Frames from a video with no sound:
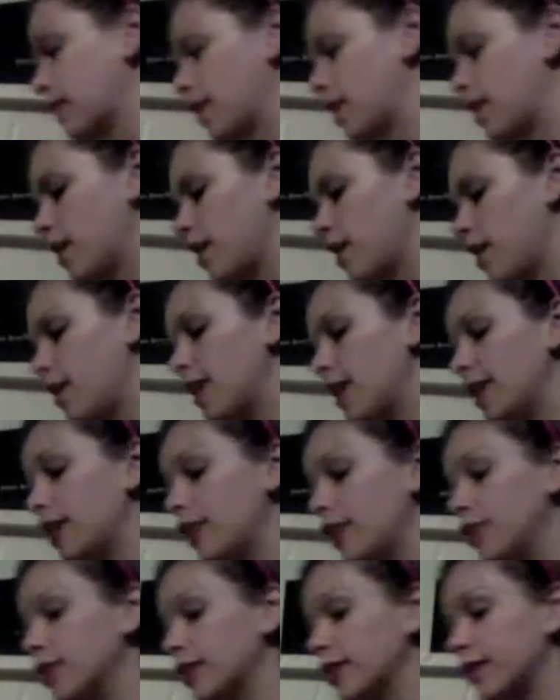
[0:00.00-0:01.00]
All right. Are
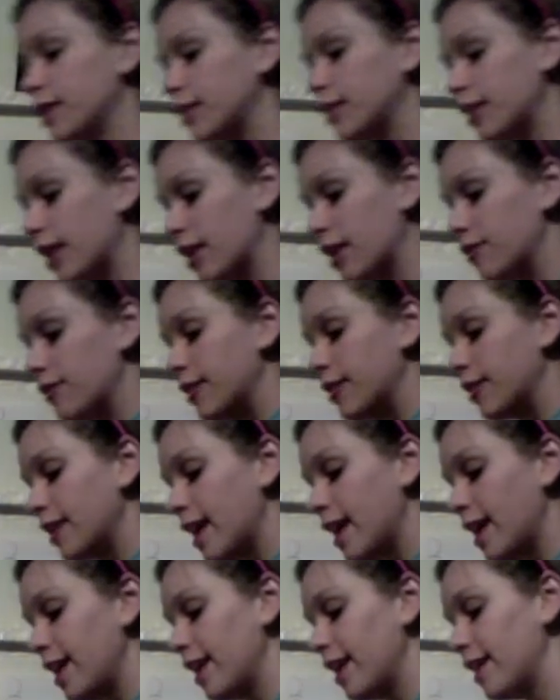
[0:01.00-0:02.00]
you look? You got your finger
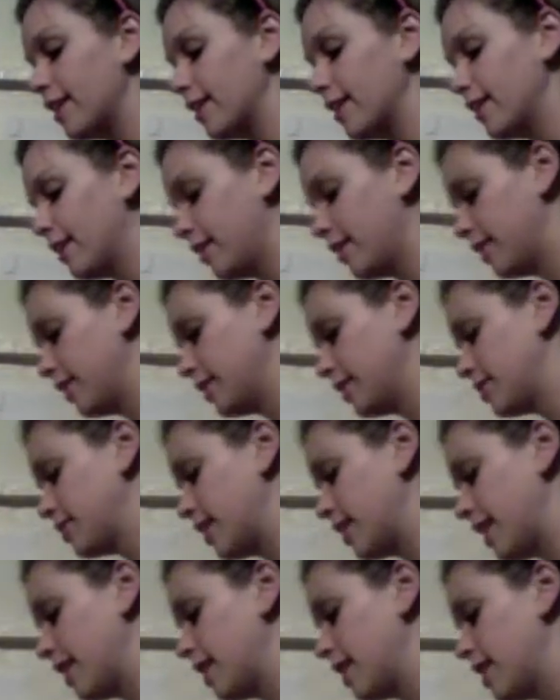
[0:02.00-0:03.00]
on it? Oh, that's
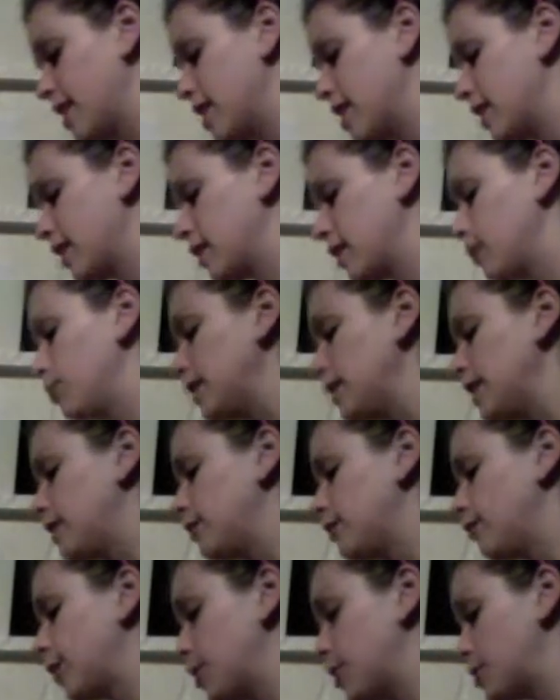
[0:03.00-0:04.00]
great. Complete the
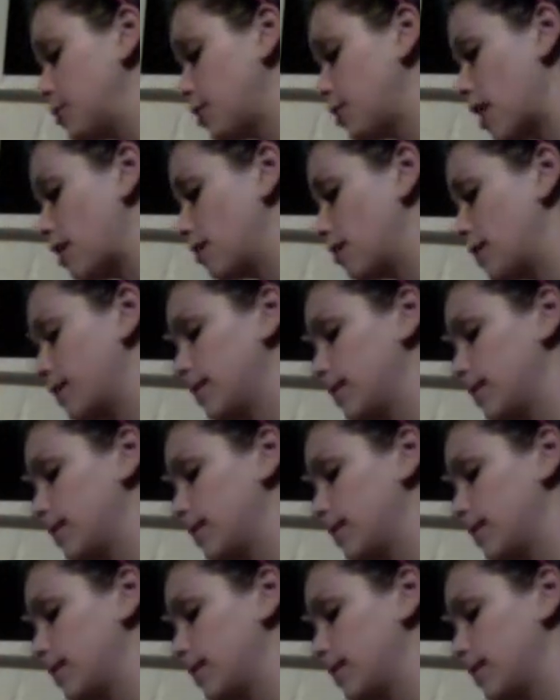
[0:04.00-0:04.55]
first problem.